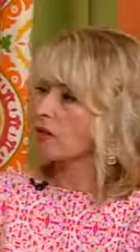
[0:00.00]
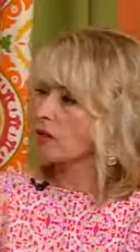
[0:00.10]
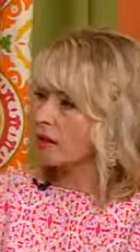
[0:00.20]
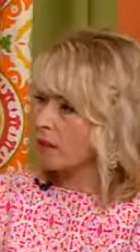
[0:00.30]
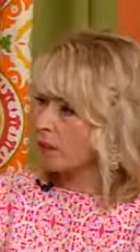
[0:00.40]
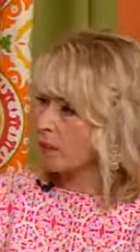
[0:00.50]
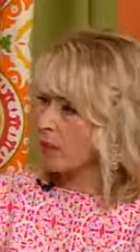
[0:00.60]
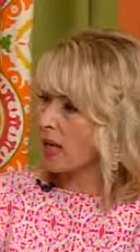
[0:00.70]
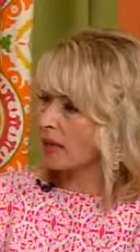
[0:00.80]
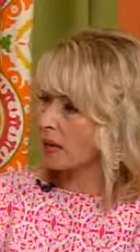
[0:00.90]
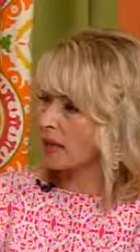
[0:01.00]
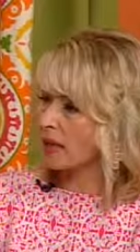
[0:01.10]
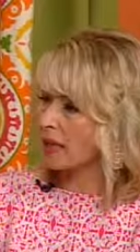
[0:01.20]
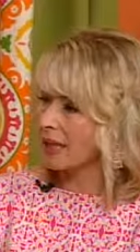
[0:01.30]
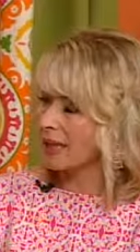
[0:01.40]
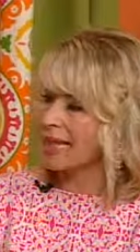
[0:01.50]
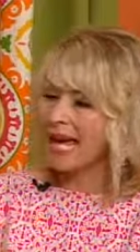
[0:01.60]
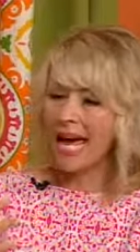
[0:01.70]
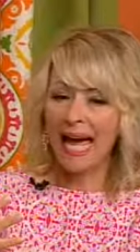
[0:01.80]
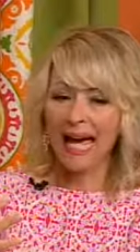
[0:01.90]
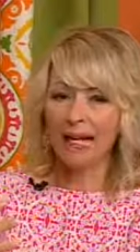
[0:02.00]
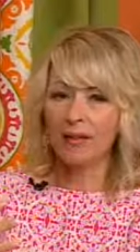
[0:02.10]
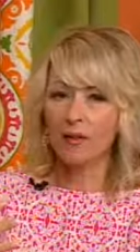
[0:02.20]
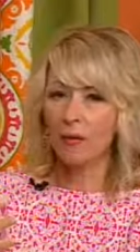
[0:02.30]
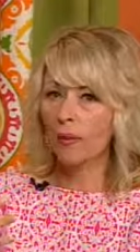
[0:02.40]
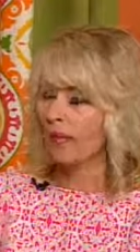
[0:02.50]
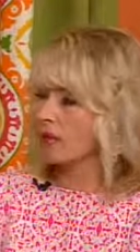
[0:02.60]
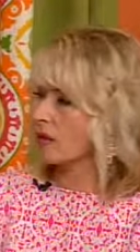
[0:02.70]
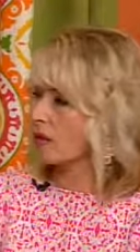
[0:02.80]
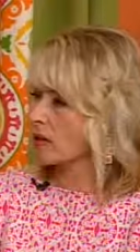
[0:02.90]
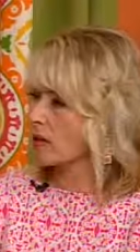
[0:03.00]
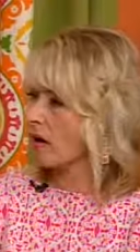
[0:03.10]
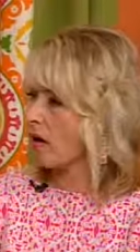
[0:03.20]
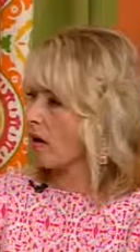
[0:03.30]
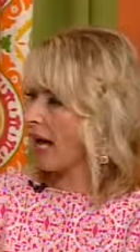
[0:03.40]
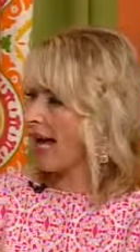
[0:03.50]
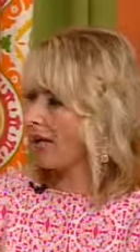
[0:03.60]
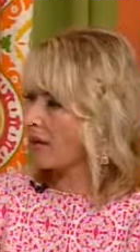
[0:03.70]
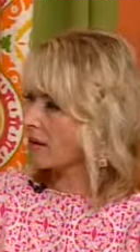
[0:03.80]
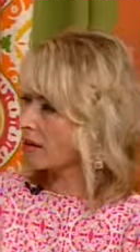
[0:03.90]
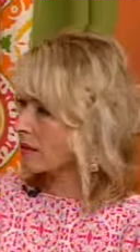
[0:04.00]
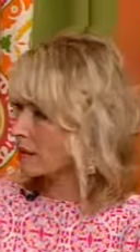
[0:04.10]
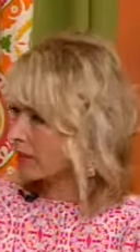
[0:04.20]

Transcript: you give them a price right then, they're ready to install. How long is it going